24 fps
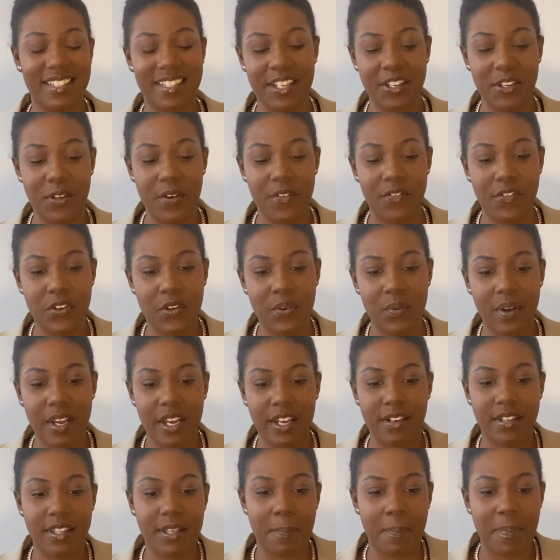If you
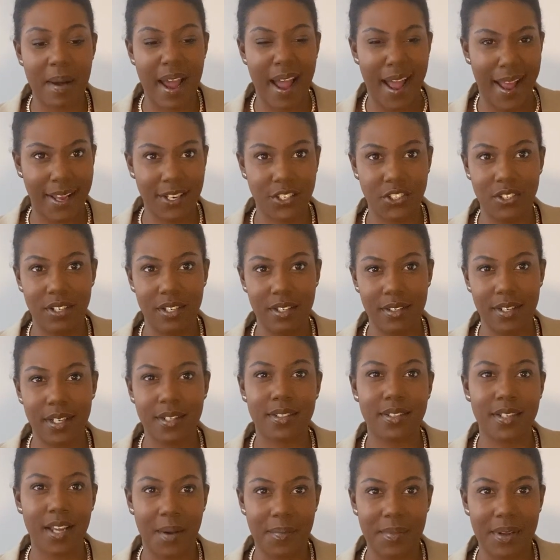could, the passion
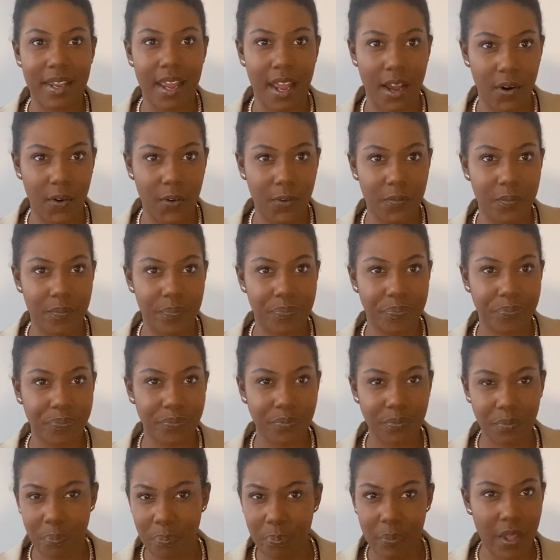that's coming out,
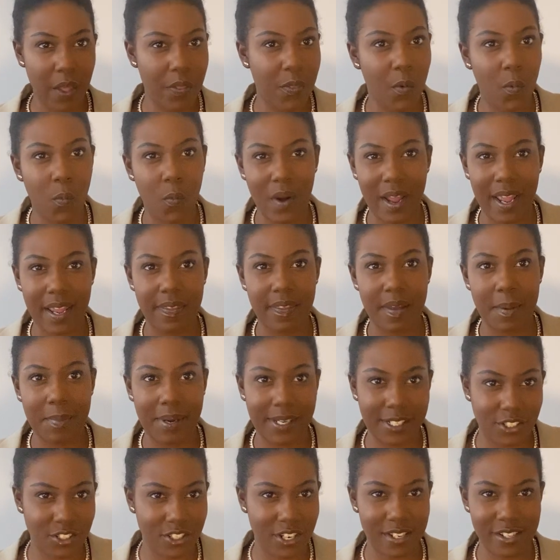the way that my
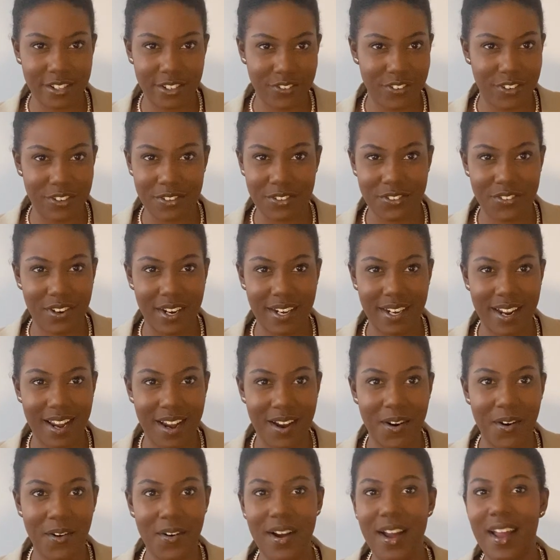chest feels right
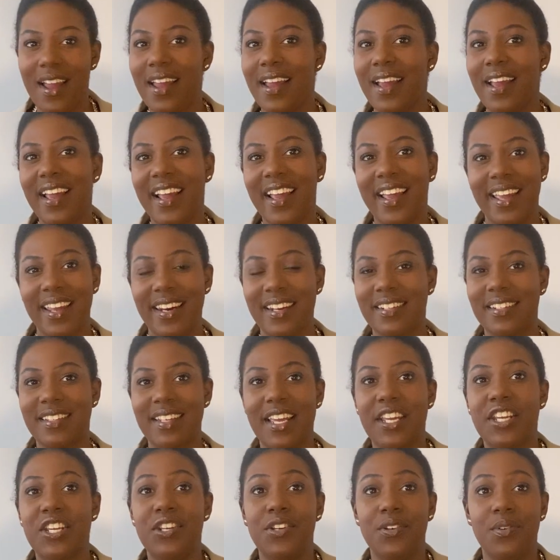now, it is
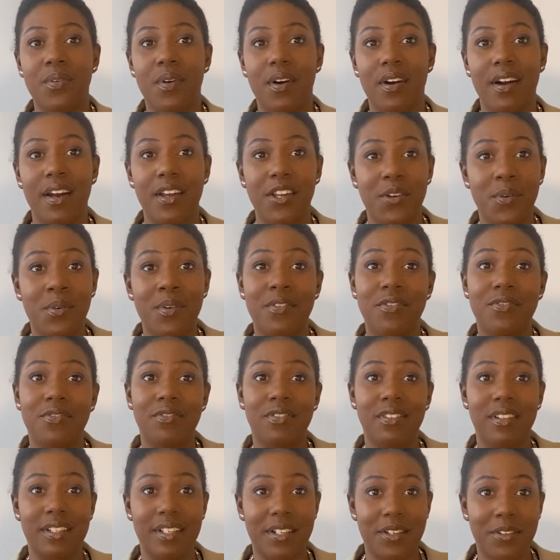like you have
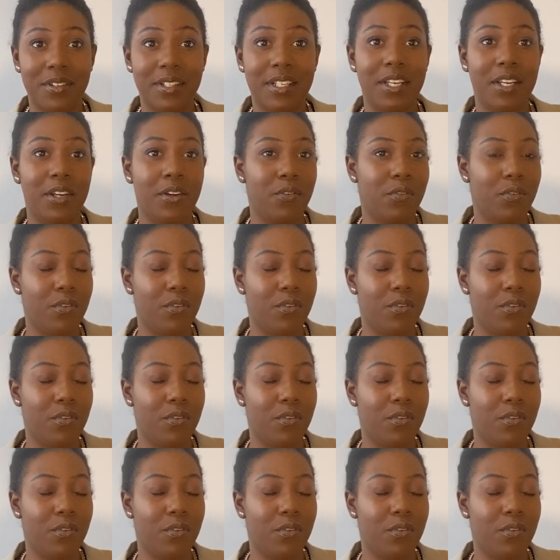literally